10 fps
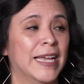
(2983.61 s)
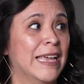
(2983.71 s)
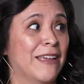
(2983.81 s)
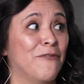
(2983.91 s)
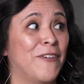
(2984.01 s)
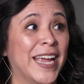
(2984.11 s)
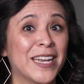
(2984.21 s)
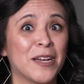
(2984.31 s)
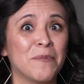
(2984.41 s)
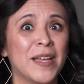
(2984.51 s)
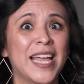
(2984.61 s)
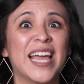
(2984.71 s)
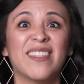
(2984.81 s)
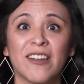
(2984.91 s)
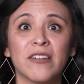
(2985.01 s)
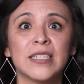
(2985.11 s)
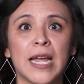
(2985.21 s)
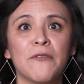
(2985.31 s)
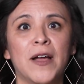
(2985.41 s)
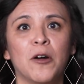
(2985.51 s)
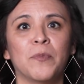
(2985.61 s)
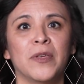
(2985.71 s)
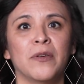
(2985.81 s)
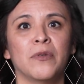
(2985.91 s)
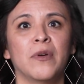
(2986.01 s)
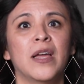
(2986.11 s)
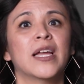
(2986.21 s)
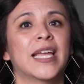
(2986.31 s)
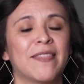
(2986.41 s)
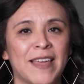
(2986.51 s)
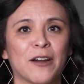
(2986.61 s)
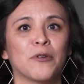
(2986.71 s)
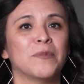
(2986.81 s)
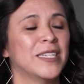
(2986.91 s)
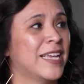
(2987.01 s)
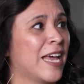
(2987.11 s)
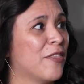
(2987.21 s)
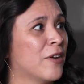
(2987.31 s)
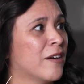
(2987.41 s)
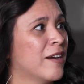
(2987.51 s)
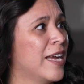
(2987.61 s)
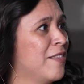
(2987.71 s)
hey, invite them and let our staff help you get that group together.